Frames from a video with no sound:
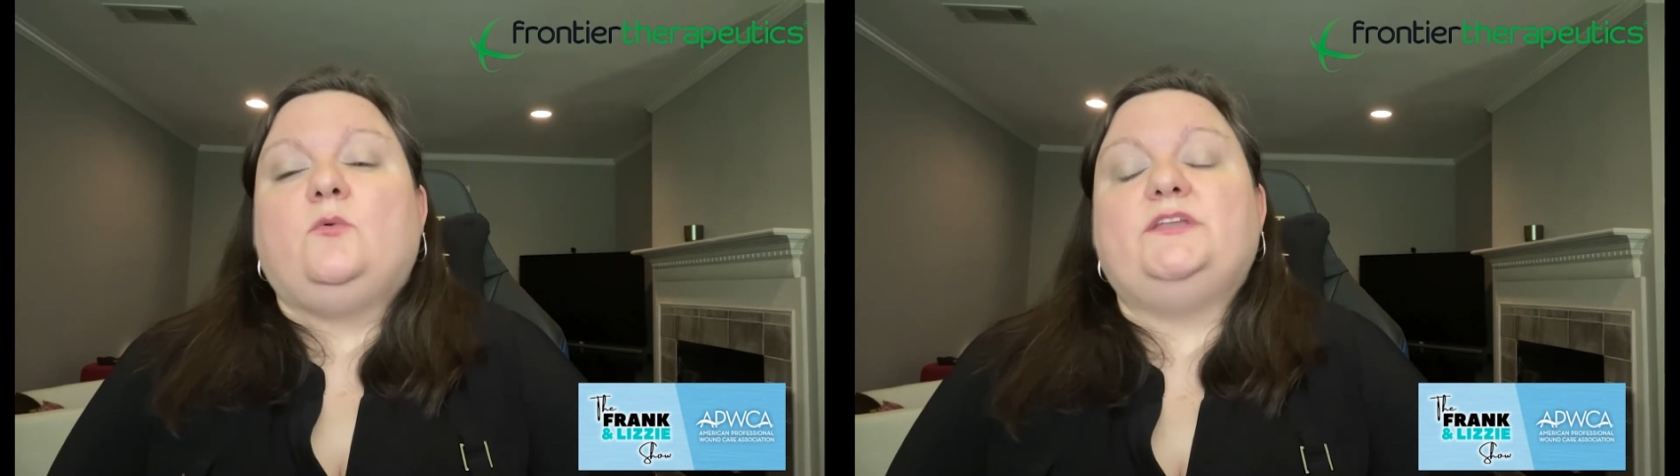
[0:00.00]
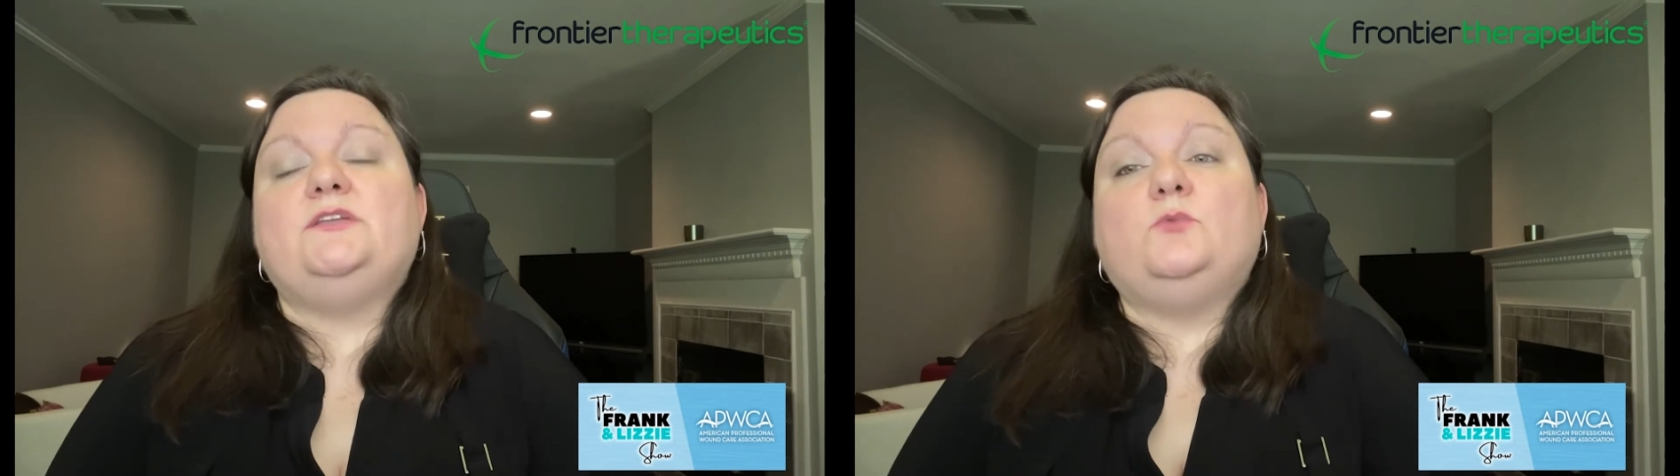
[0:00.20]

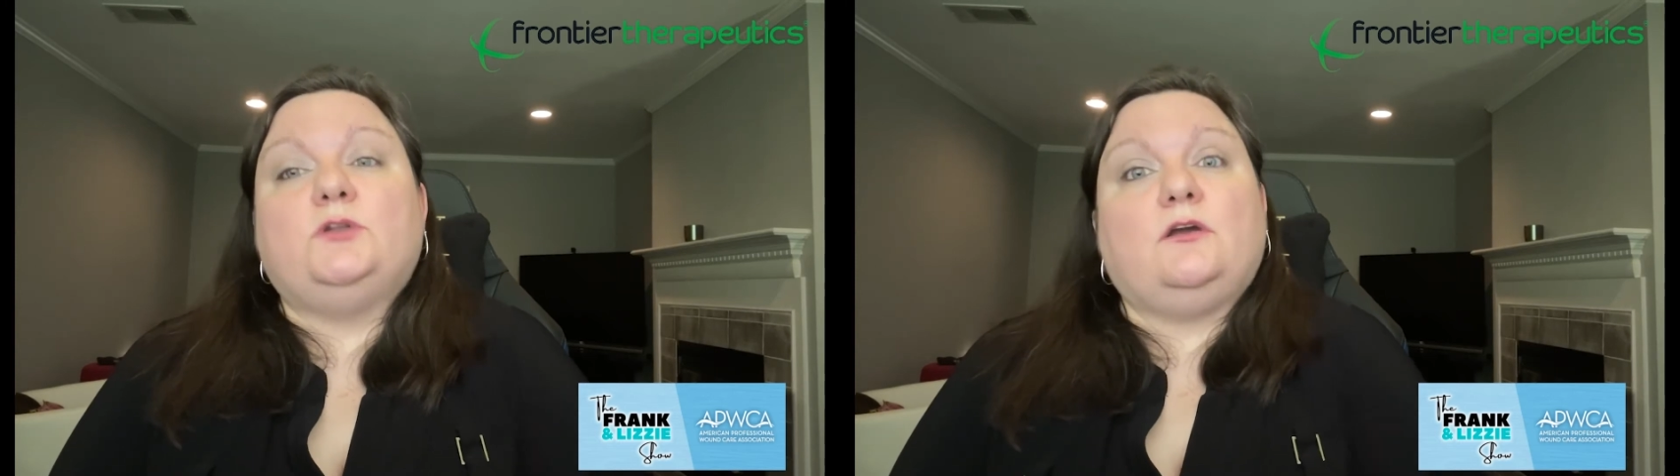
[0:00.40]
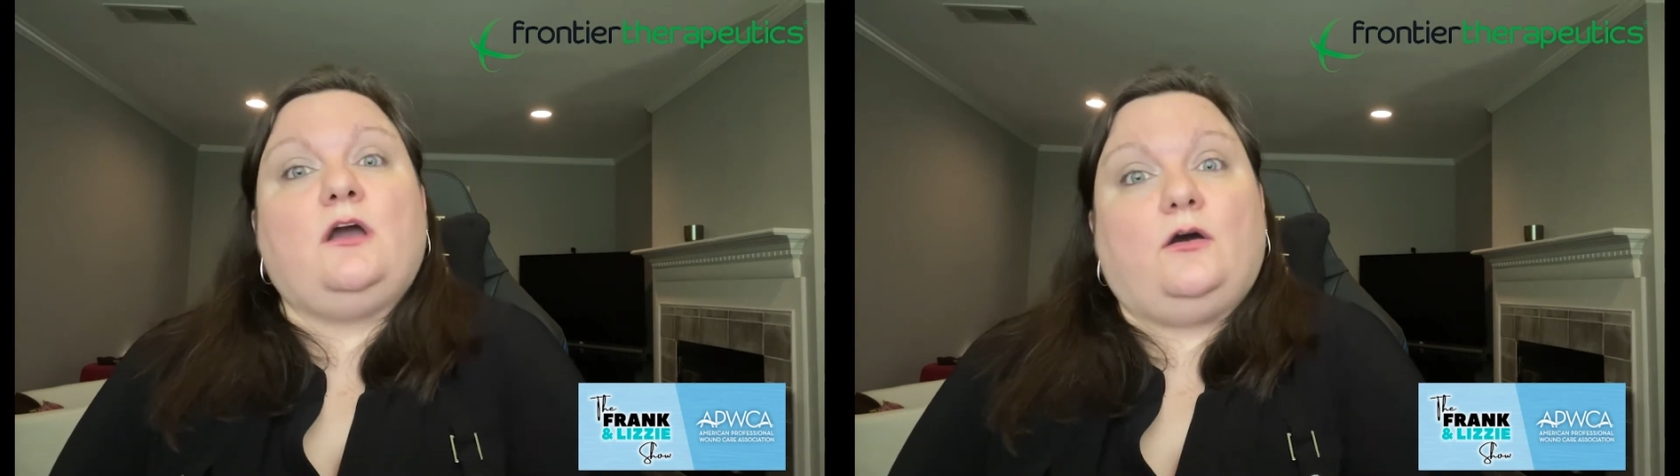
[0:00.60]
we didn't
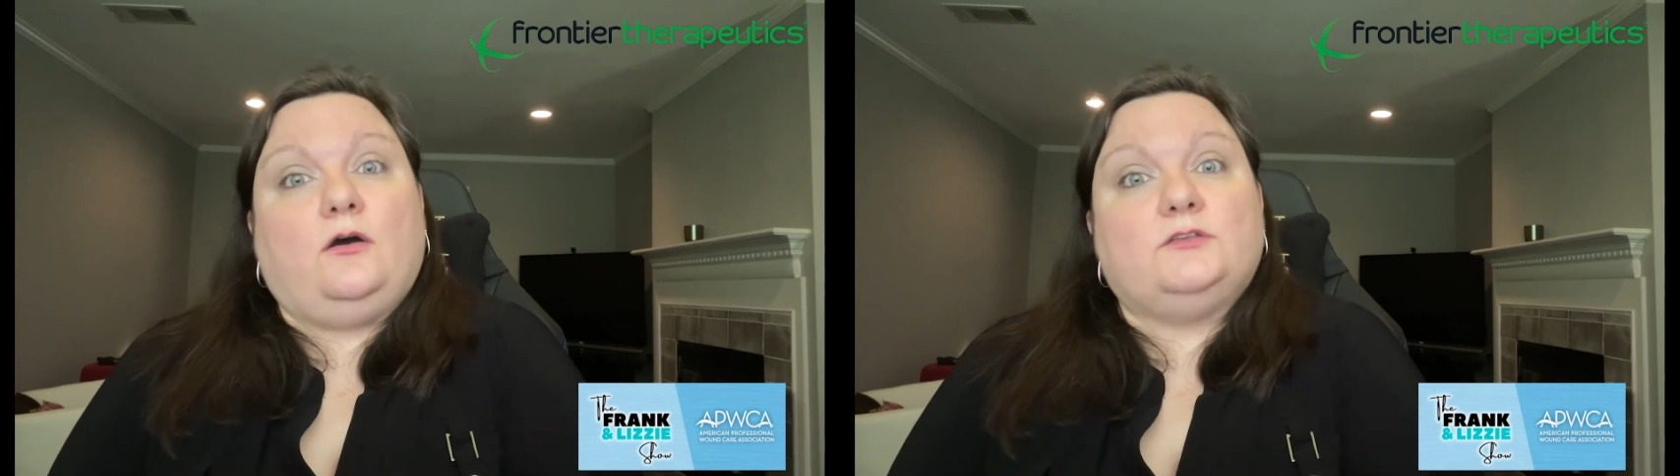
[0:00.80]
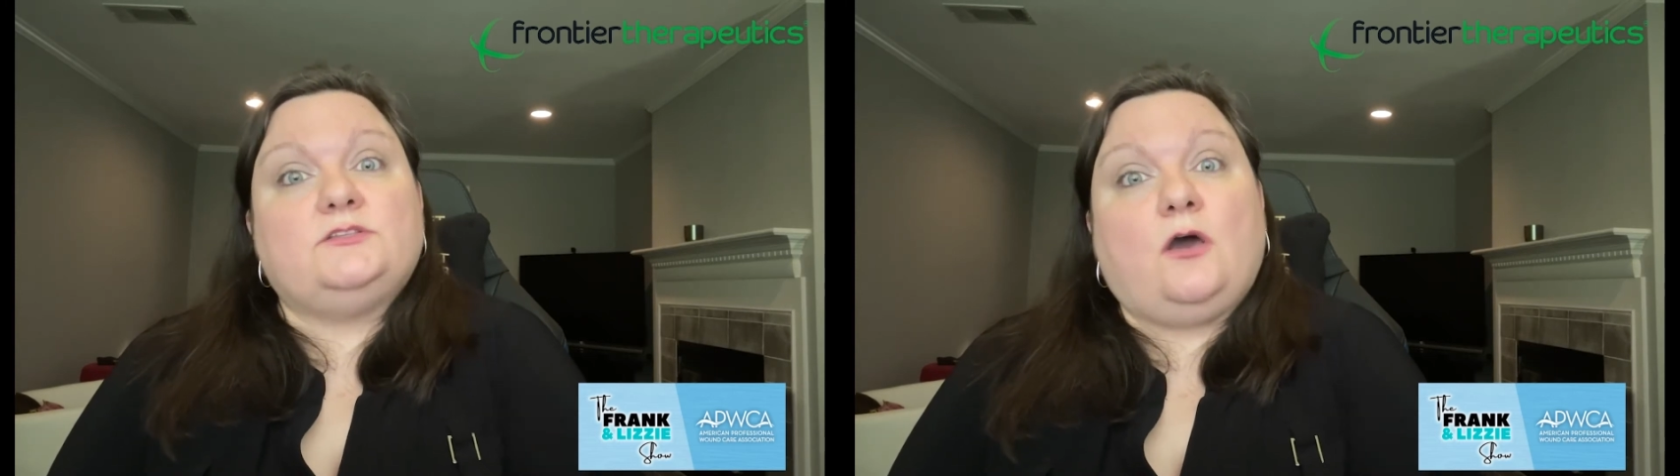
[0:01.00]
want to
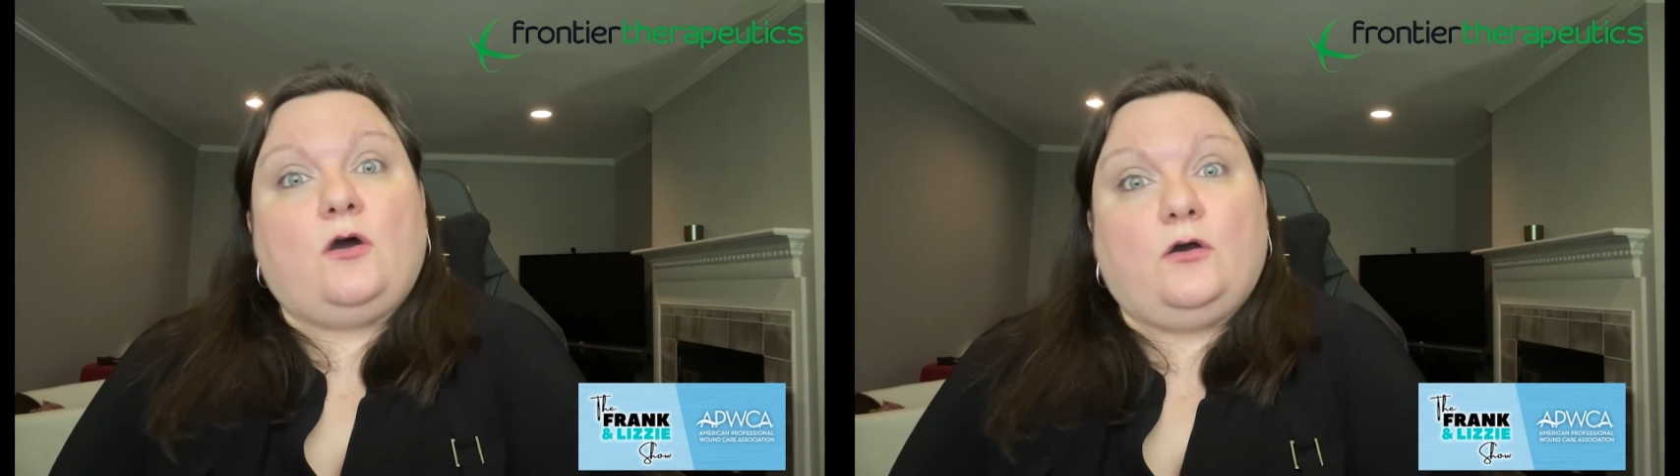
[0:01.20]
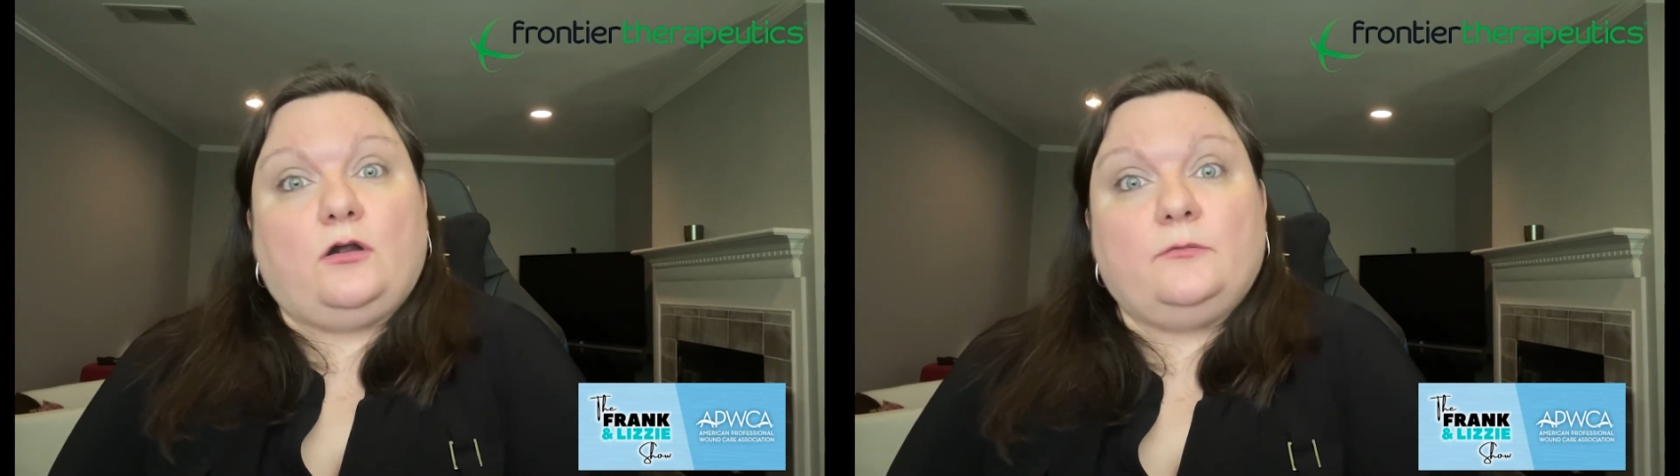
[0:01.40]
cause
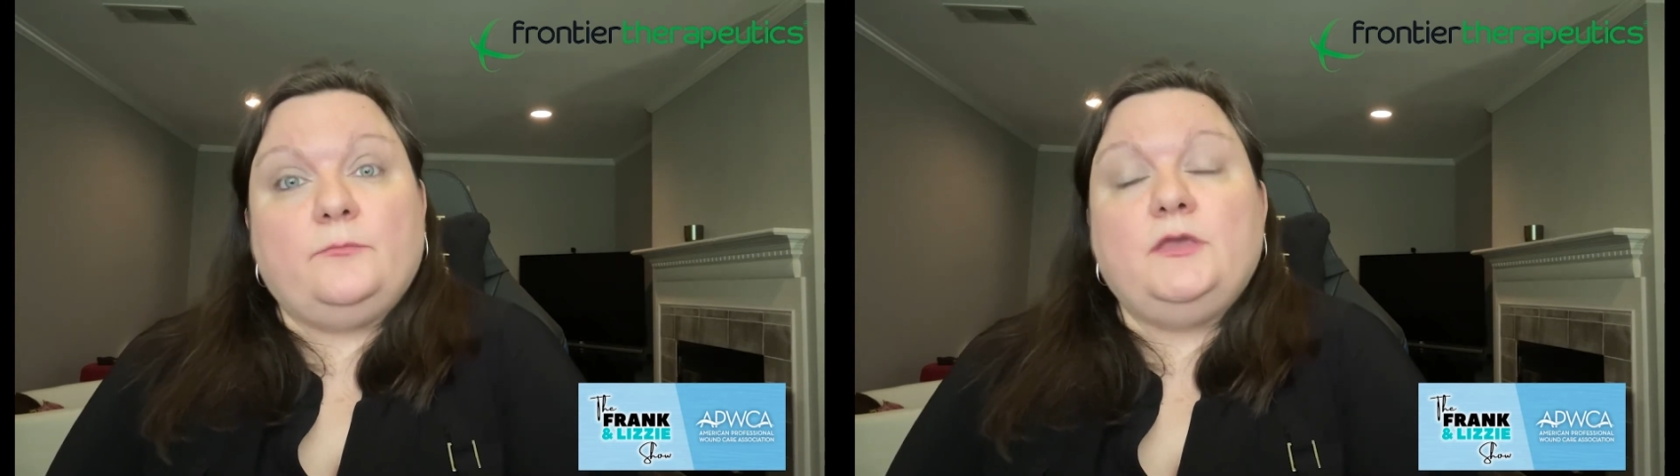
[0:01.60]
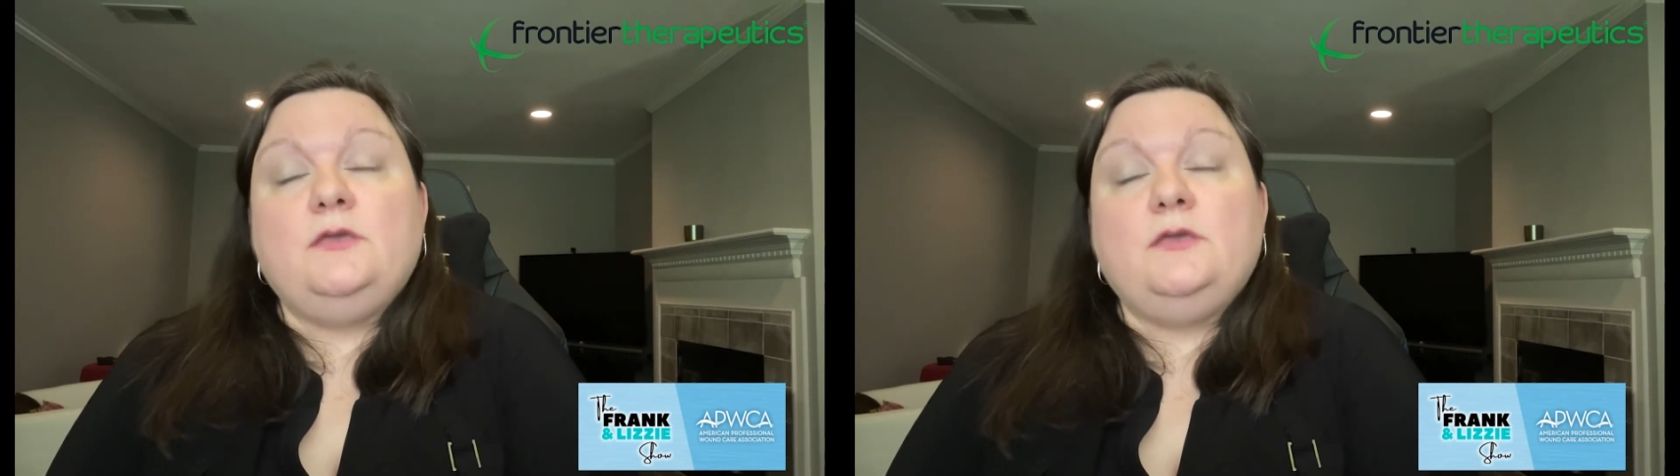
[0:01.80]
harm.